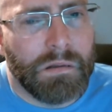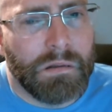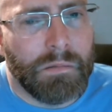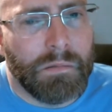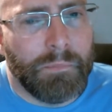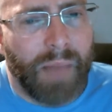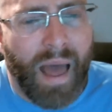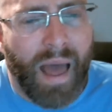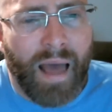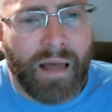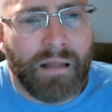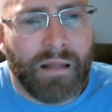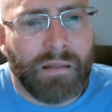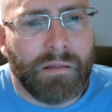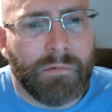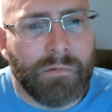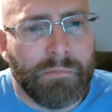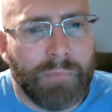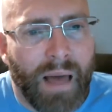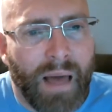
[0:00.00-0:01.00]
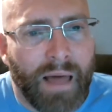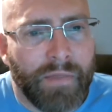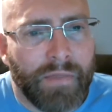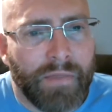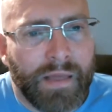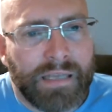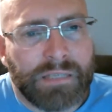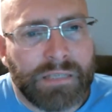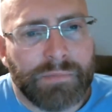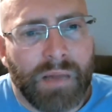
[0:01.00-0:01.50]
bad
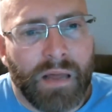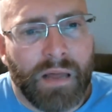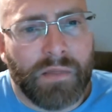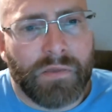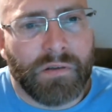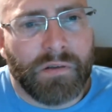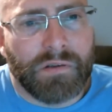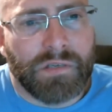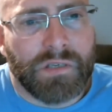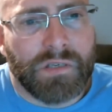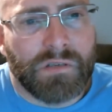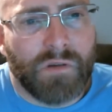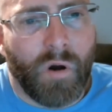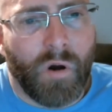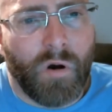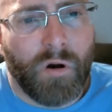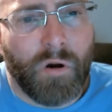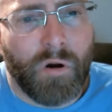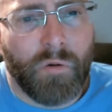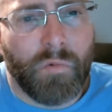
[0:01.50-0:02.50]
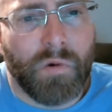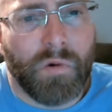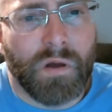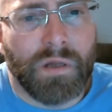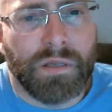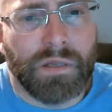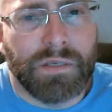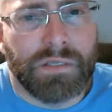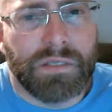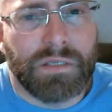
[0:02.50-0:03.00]
things about the Star
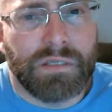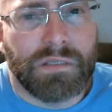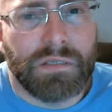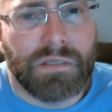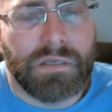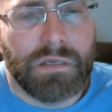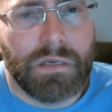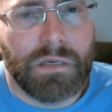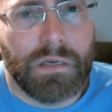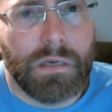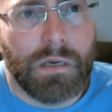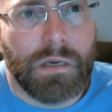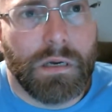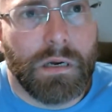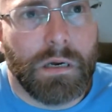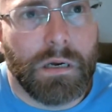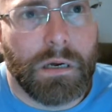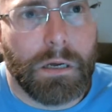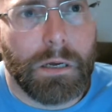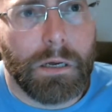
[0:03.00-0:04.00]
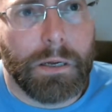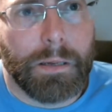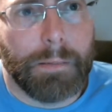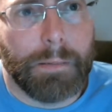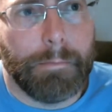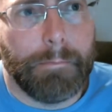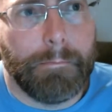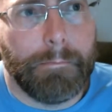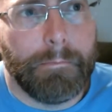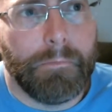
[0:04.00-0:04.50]
was
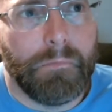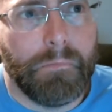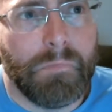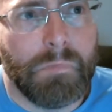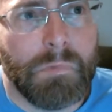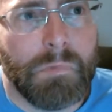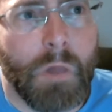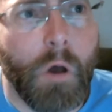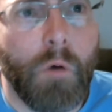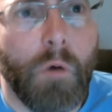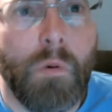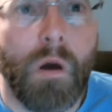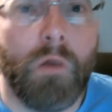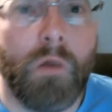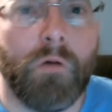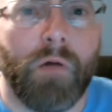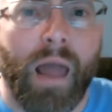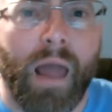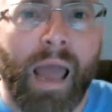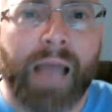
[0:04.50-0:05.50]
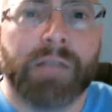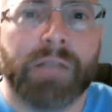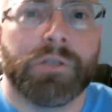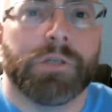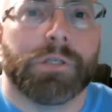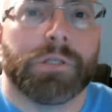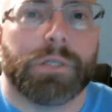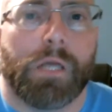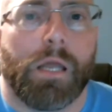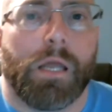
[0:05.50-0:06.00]
no other
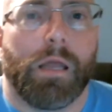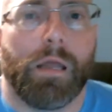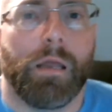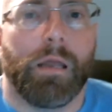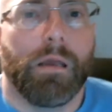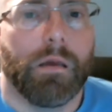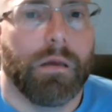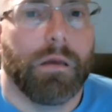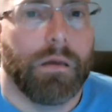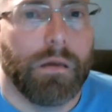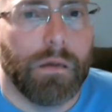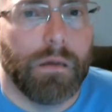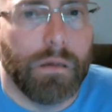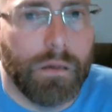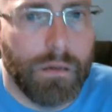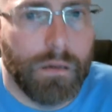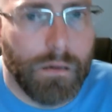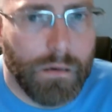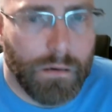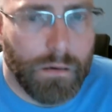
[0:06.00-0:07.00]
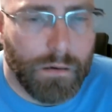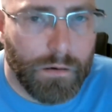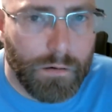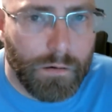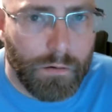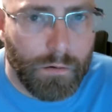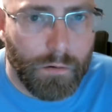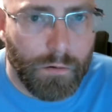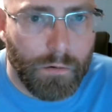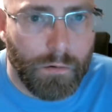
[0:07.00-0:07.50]
agency
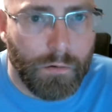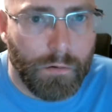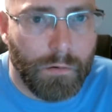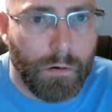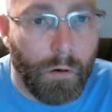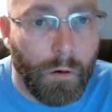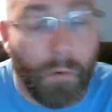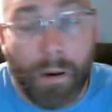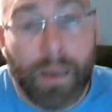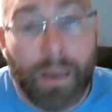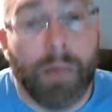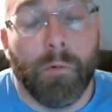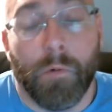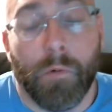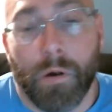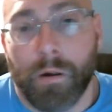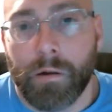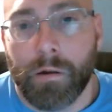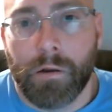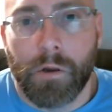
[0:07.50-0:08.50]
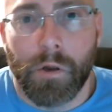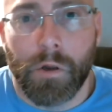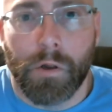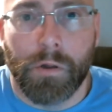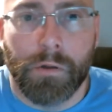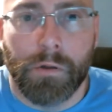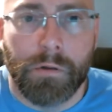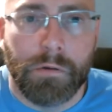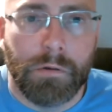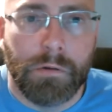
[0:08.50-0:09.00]
or anyone
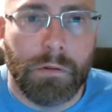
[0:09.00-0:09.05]
could,